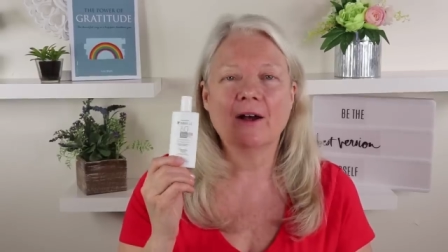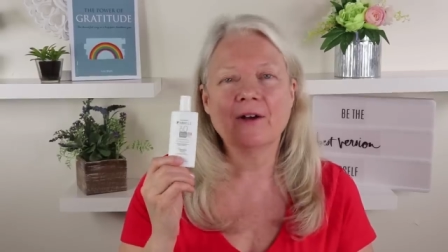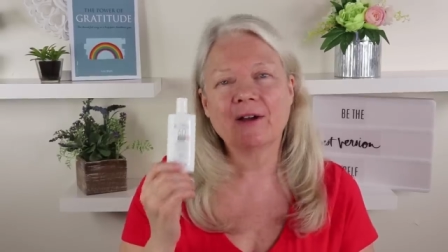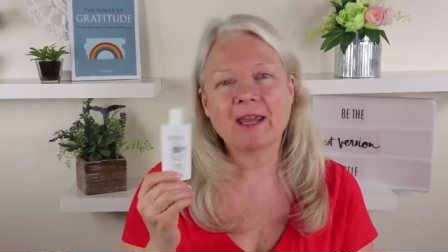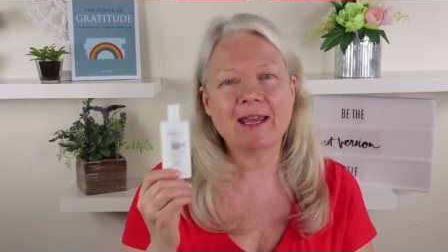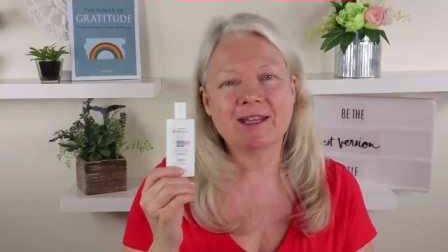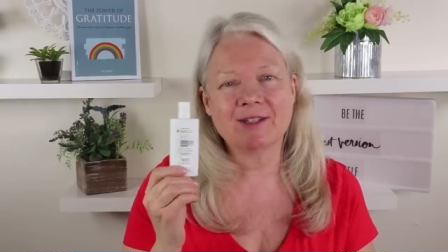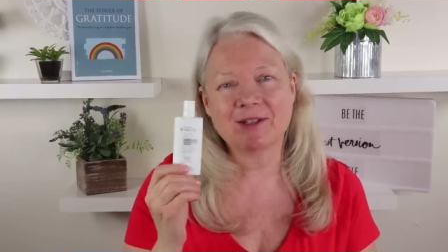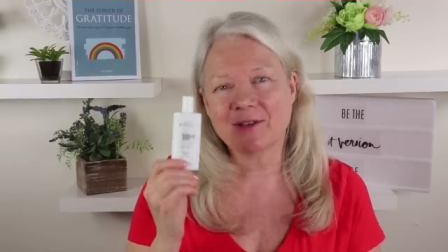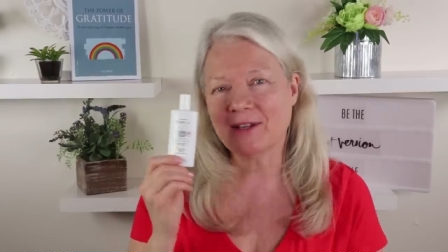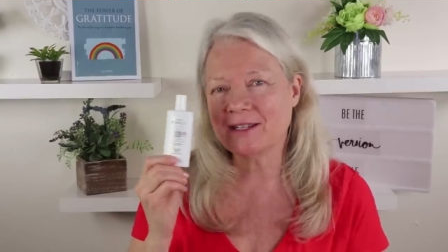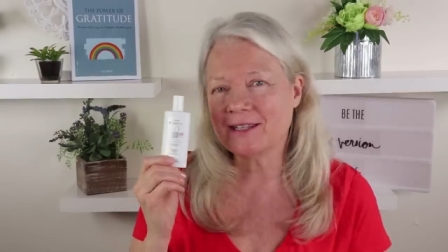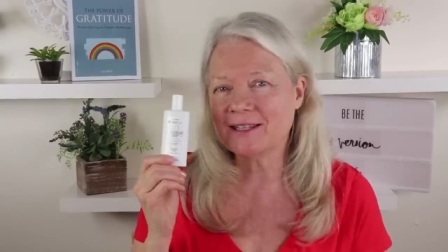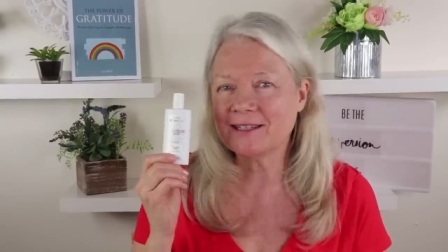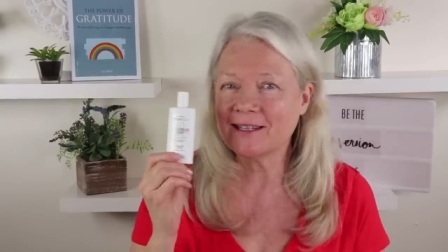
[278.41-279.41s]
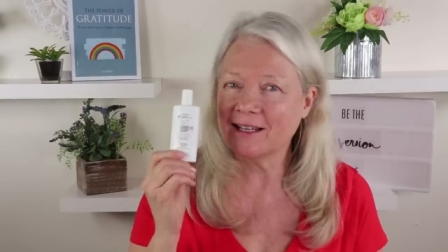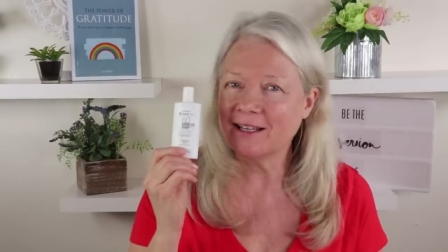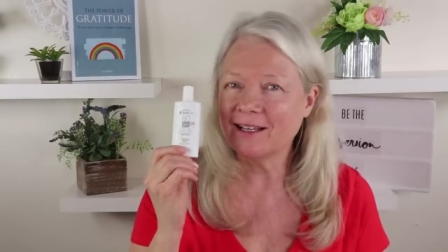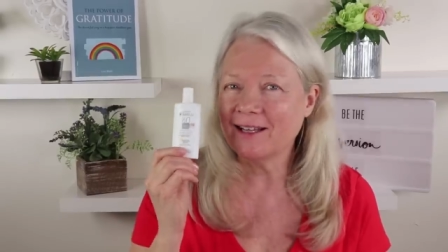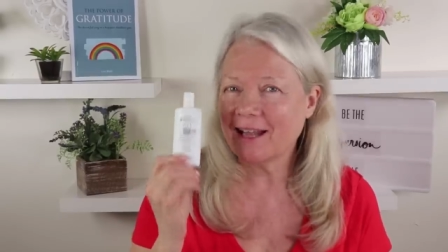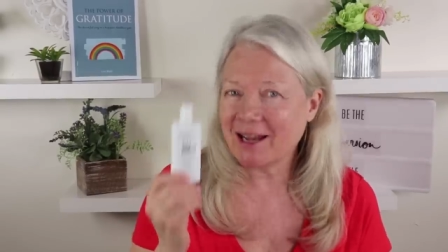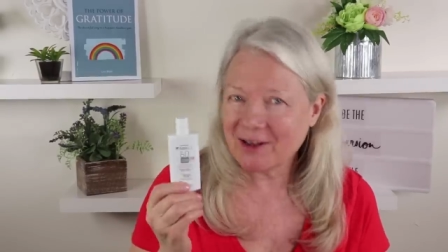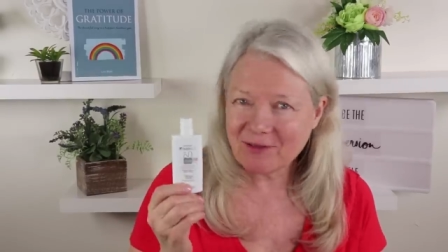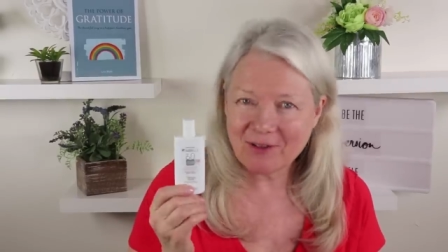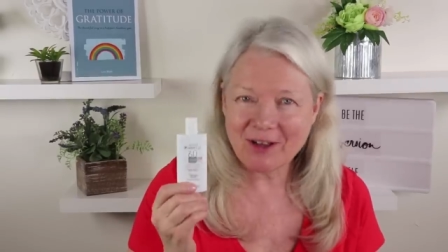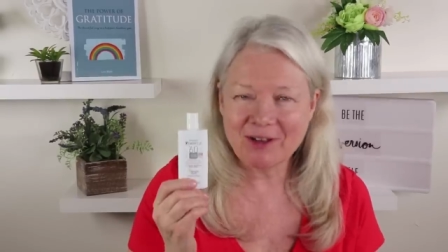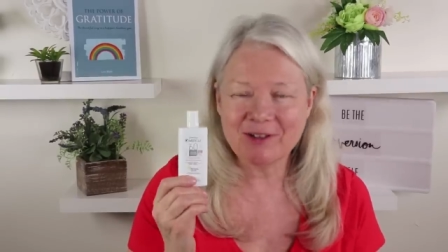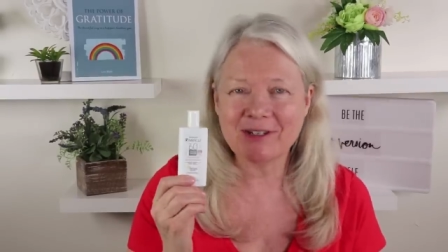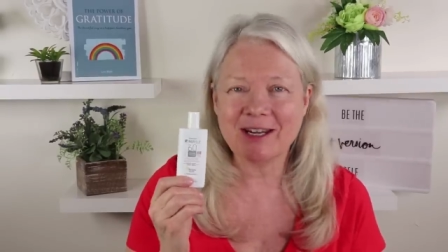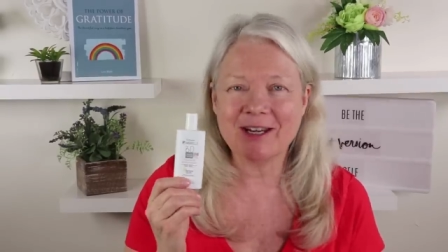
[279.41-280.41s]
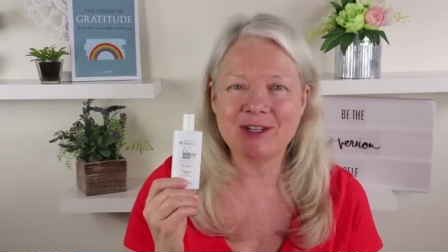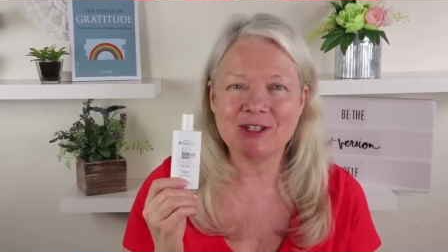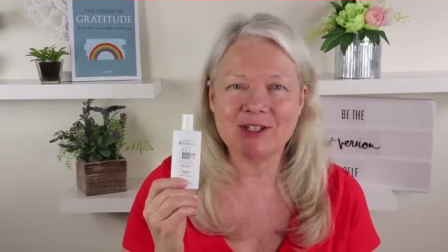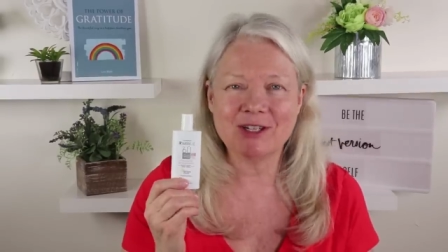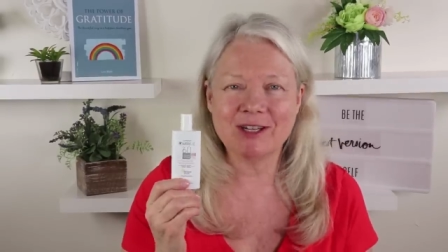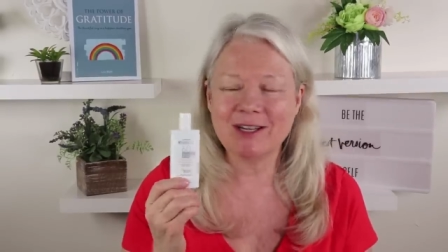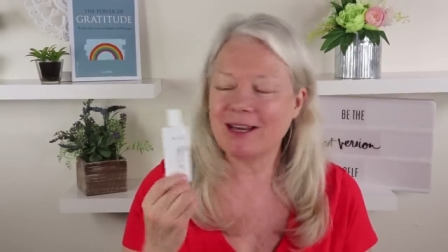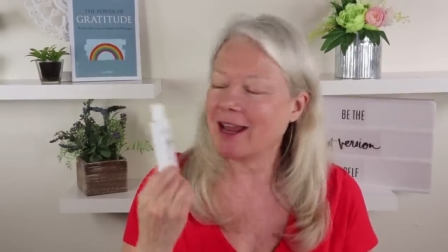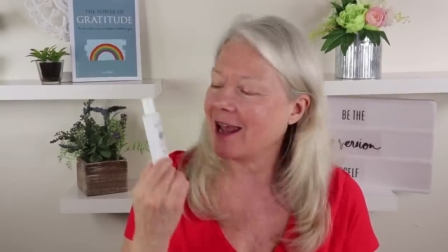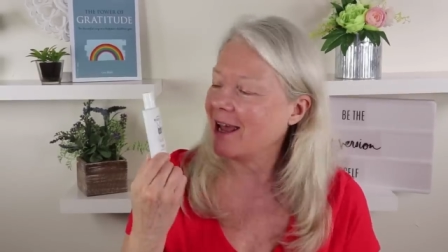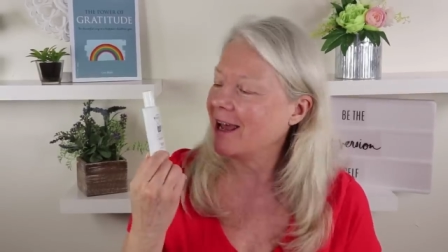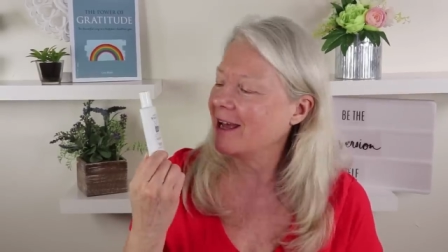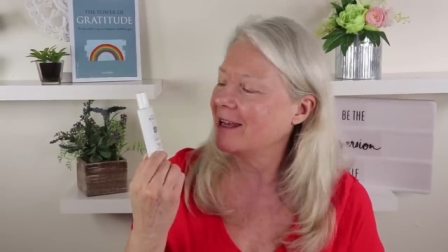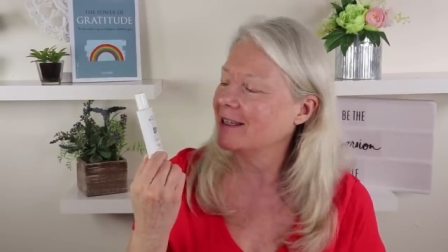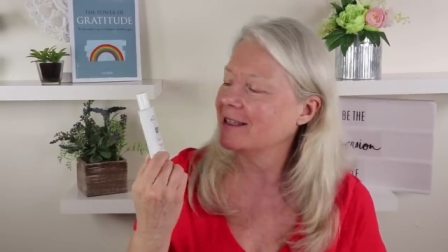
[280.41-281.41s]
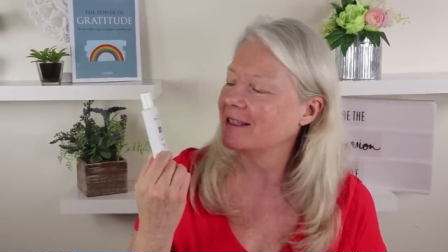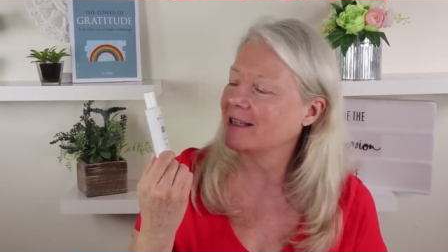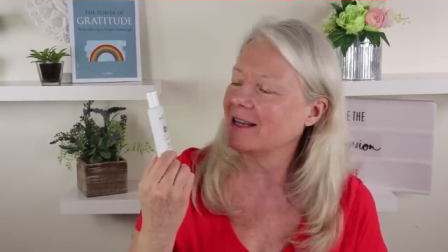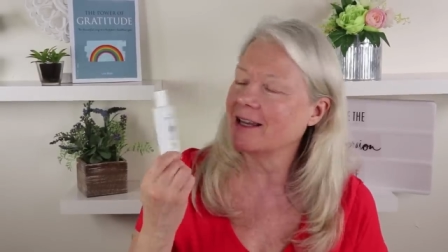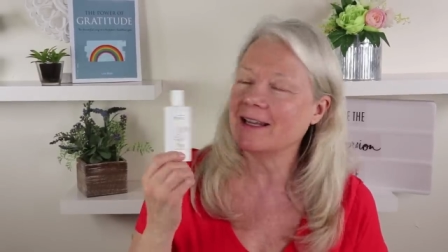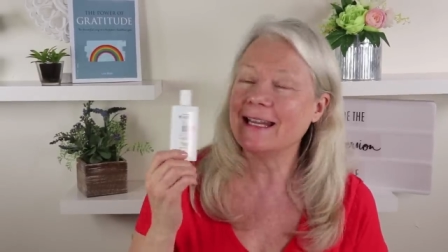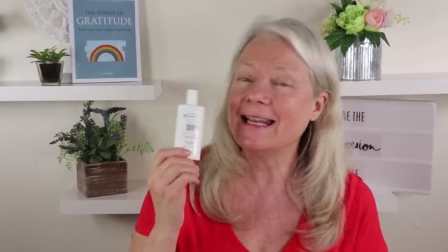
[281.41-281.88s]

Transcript: Okay, so this is the light foundation and uh,